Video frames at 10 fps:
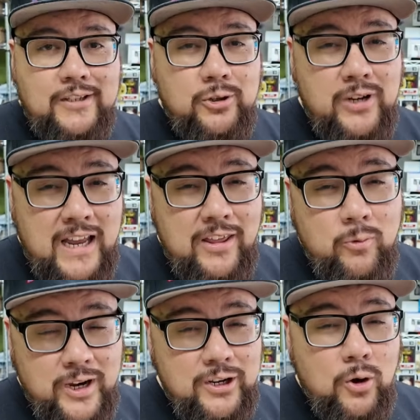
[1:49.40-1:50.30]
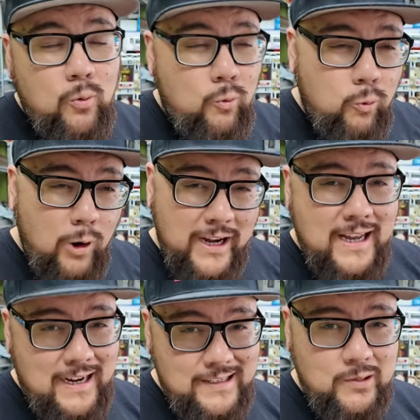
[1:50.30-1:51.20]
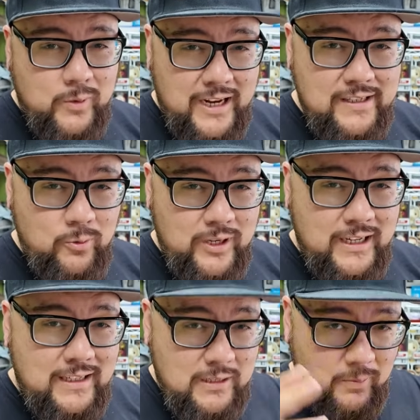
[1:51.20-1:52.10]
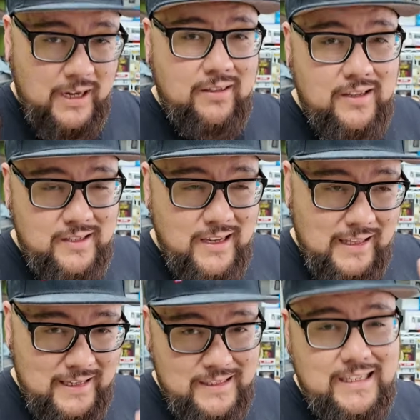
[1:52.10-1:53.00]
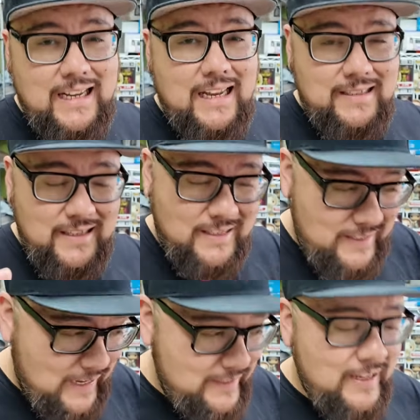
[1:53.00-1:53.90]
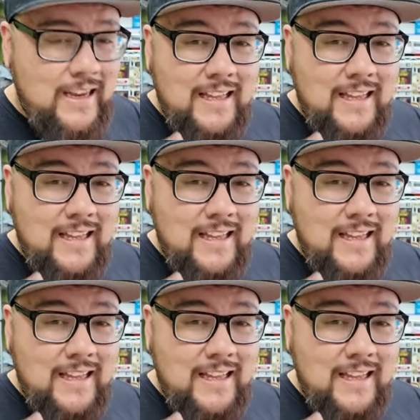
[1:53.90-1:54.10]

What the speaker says: So now that we know what kind of supplies that we need to make this listing a success,